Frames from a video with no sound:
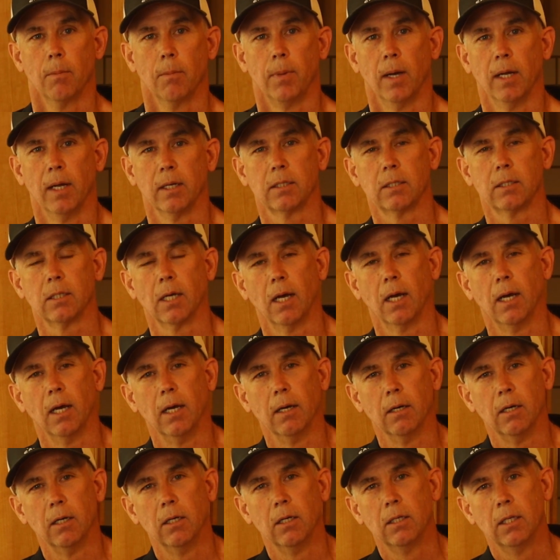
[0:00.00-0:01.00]
But
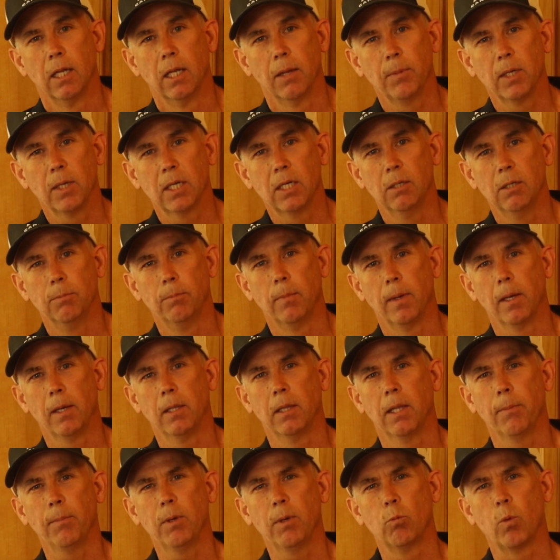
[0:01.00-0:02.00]
let
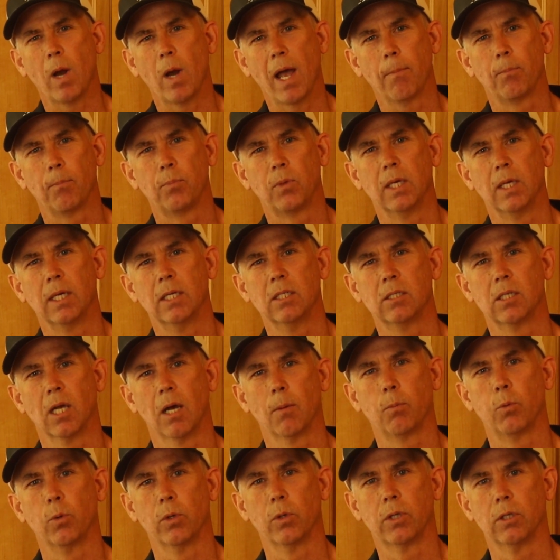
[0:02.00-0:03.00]
me wrap things
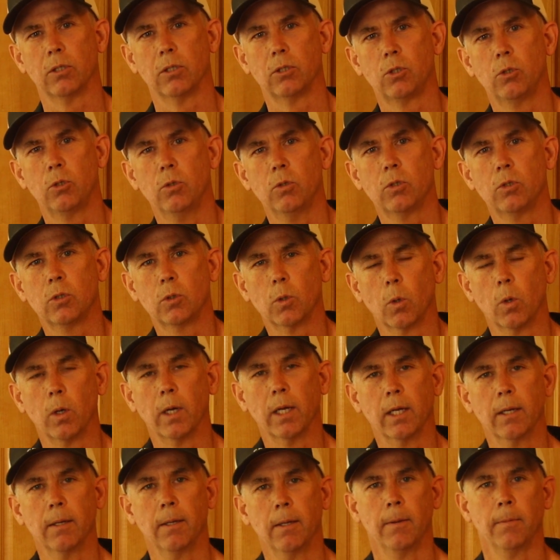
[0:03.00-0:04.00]
up with a true
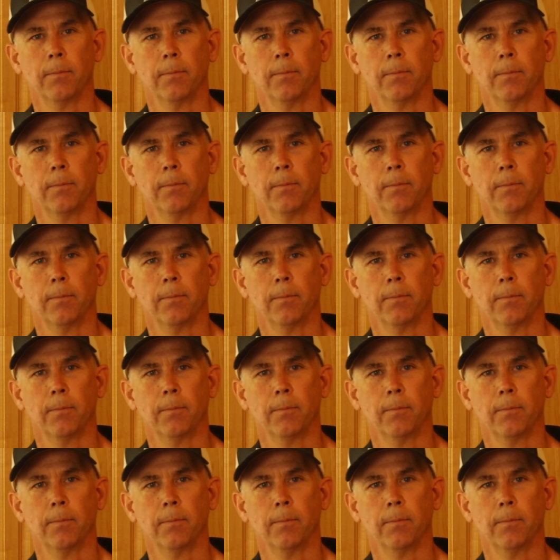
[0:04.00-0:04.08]
story.